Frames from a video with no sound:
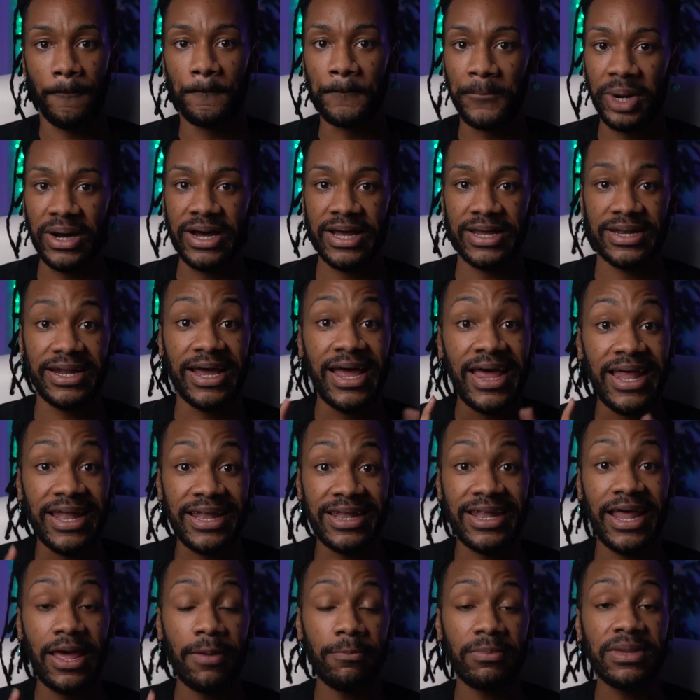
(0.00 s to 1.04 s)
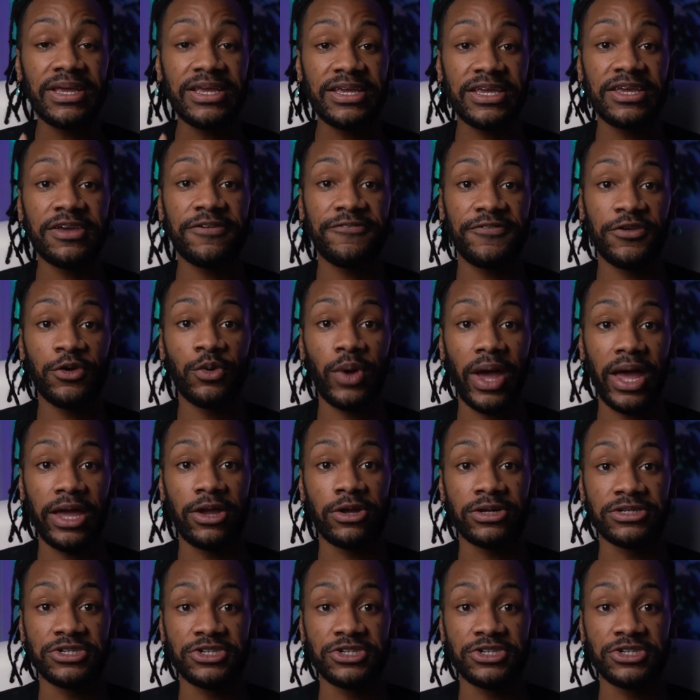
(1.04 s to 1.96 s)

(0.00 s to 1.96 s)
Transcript: but let me give you a